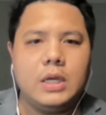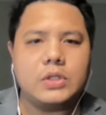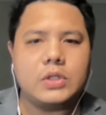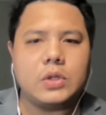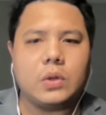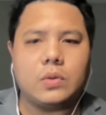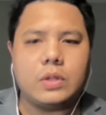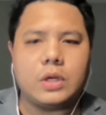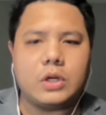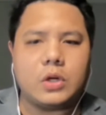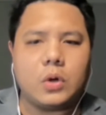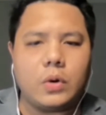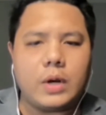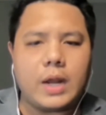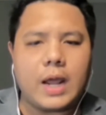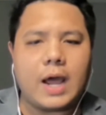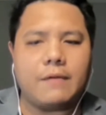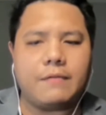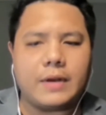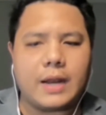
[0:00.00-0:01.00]
So they
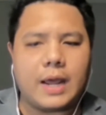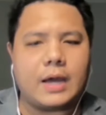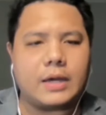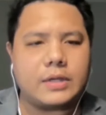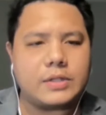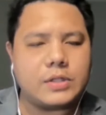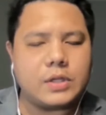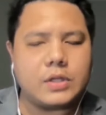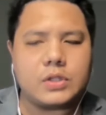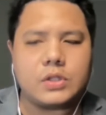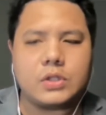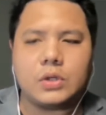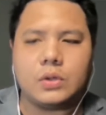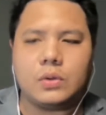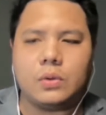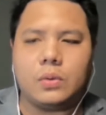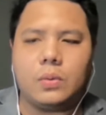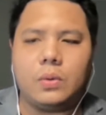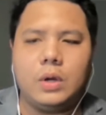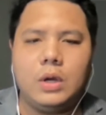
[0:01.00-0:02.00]
don't have an access
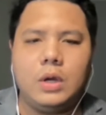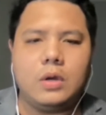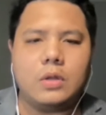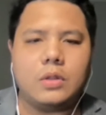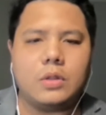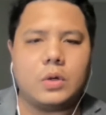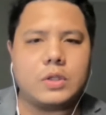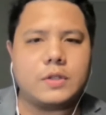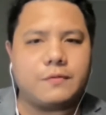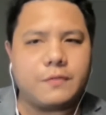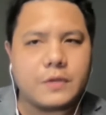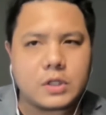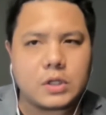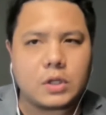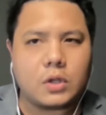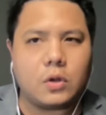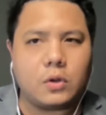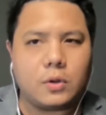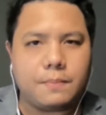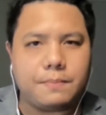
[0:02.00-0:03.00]
to those
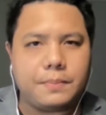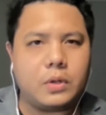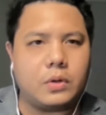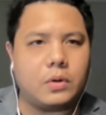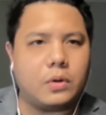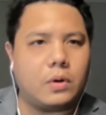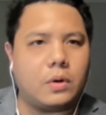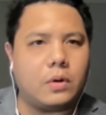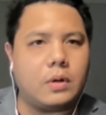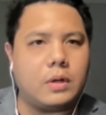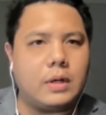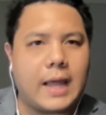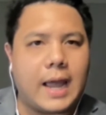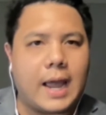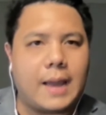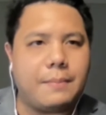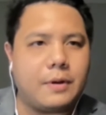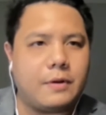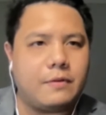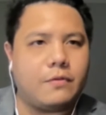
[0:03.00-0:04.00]
physical computer
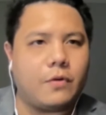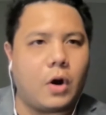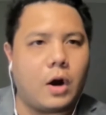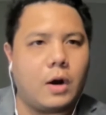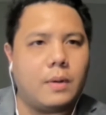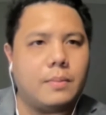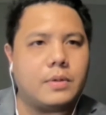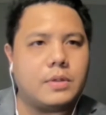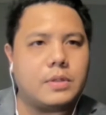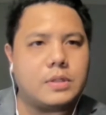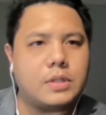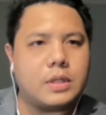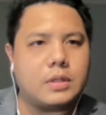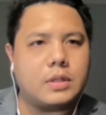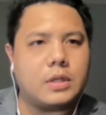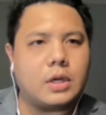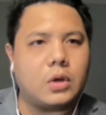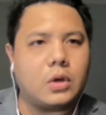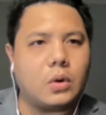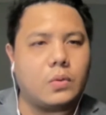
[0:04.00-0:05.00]
lab environments
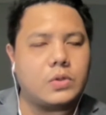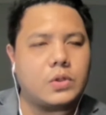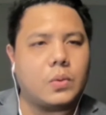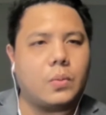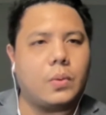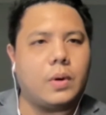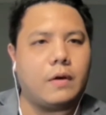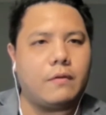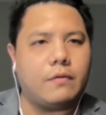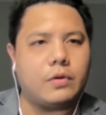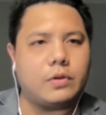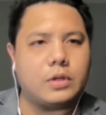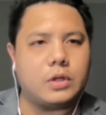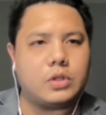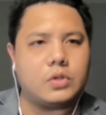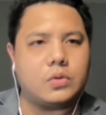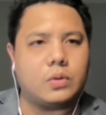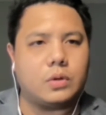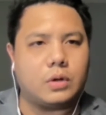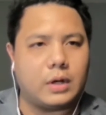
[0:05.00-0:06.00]
that they go to whenever
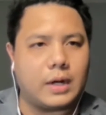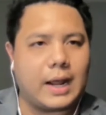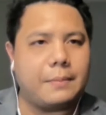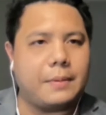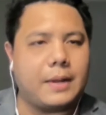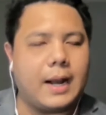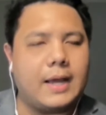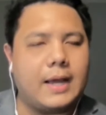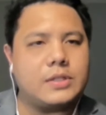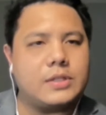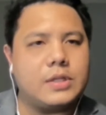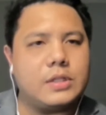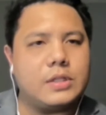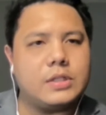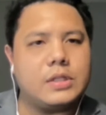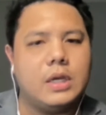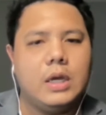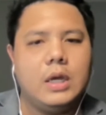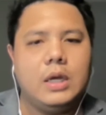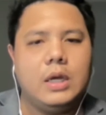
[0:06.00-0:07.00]
they do their lab
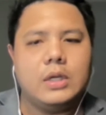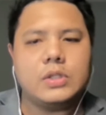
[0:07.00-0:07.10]
classes.